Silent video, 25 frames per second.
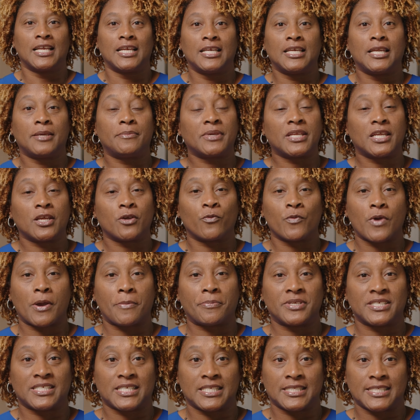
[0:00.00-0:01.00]
Limited
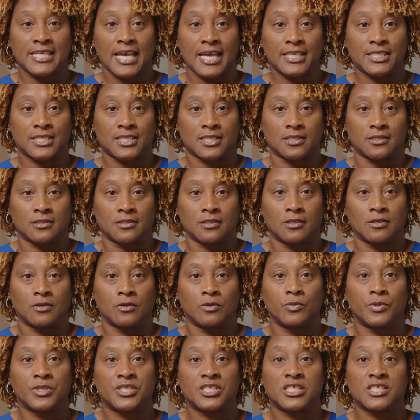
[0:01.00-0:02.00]
representation,
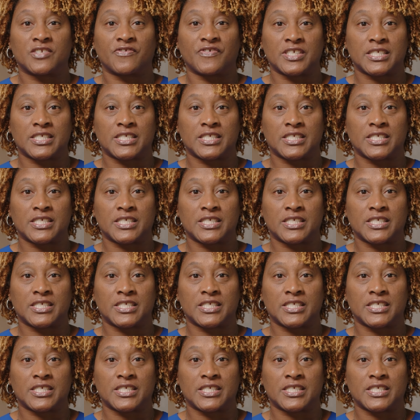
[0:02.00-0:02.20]
which is